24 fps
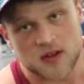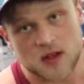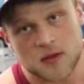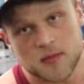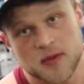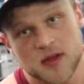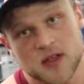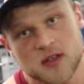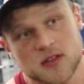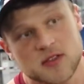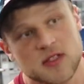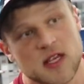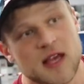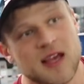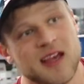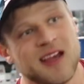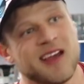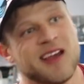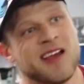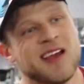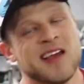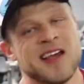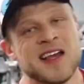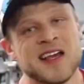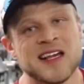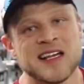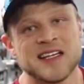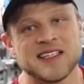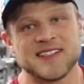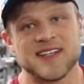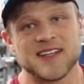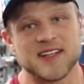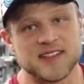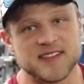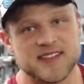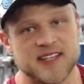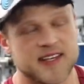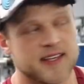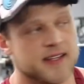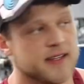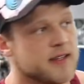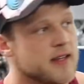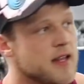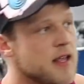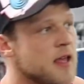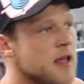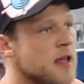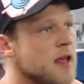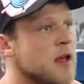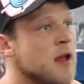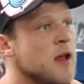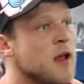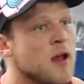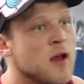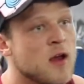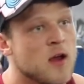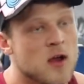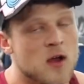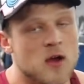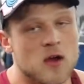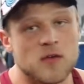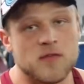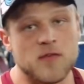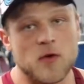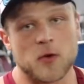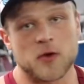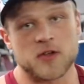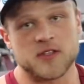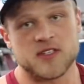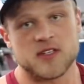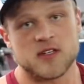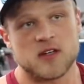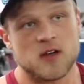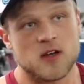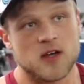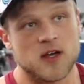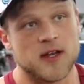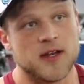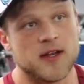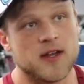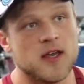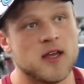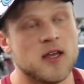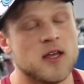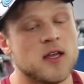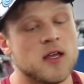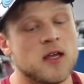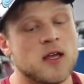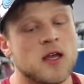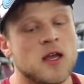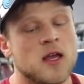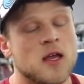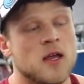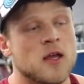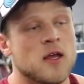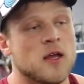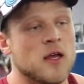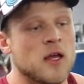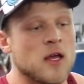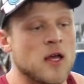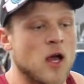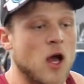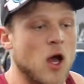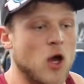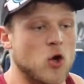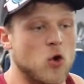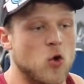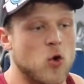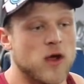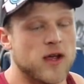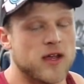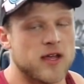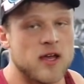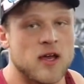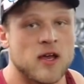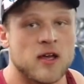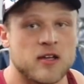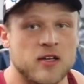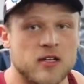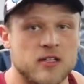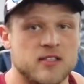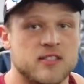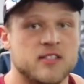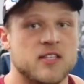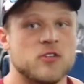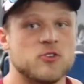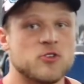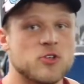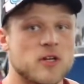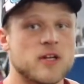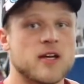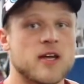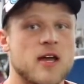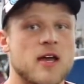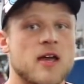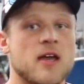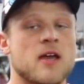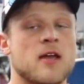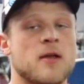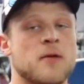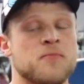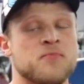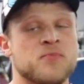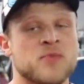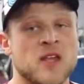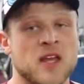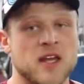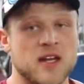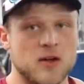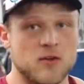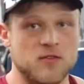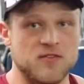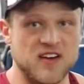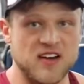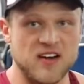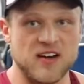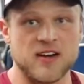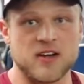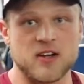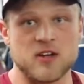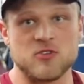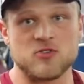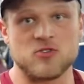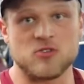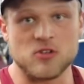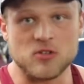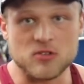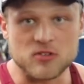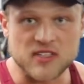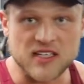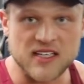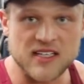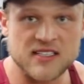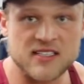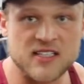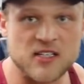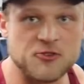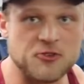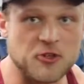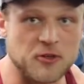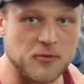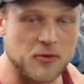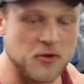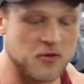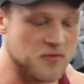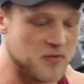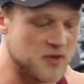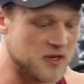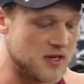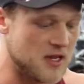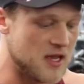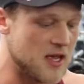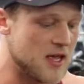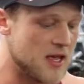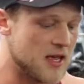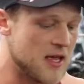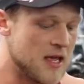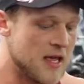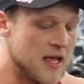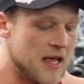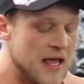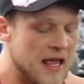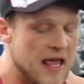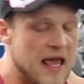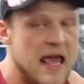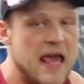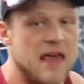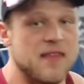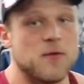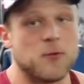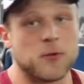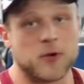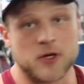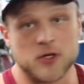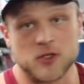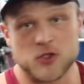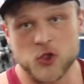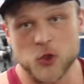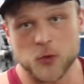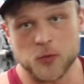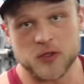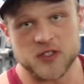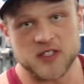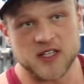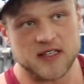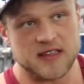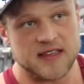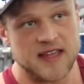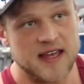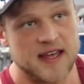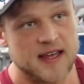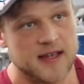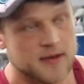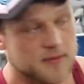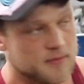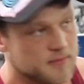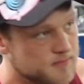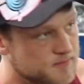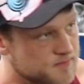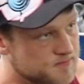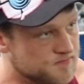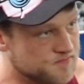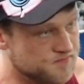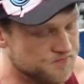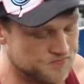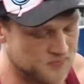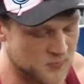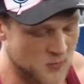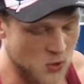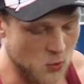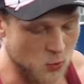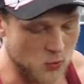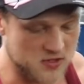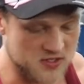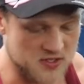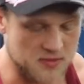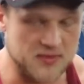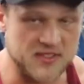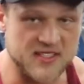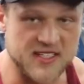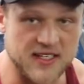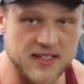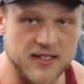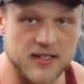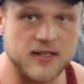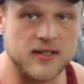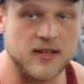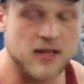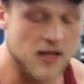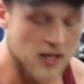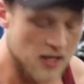dumbbells, set of 10, focusing on a quick concentric and a very controlled eccentric movement. And then we're going to superset that with some seated